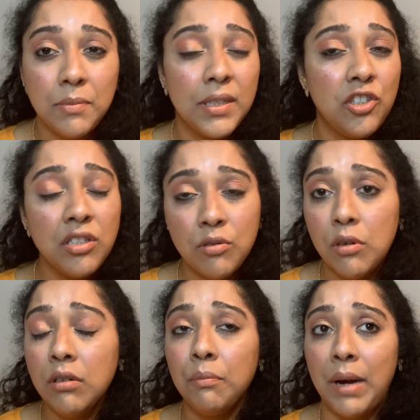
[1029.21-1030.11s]
but just
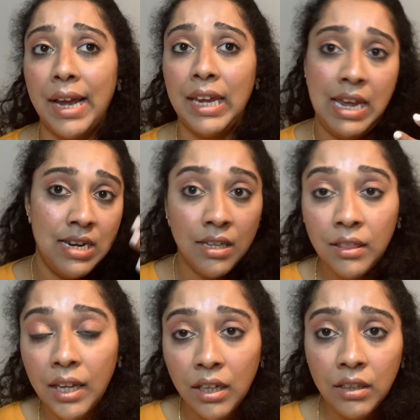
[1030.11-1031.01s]
don't buy
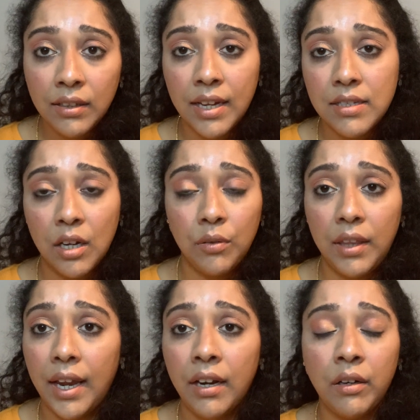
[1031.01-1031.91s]
anything that's out
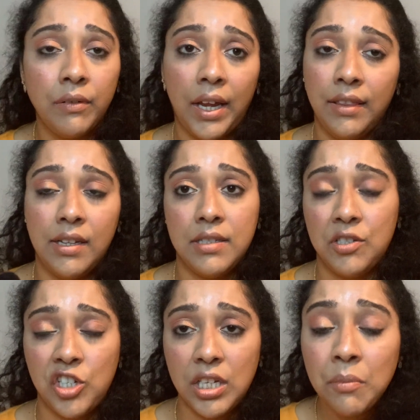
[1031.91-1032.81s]
there and that's
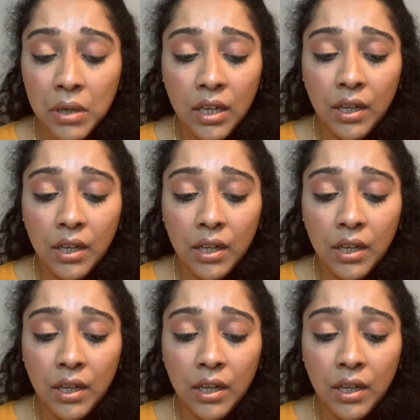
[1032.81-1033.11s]
cheap.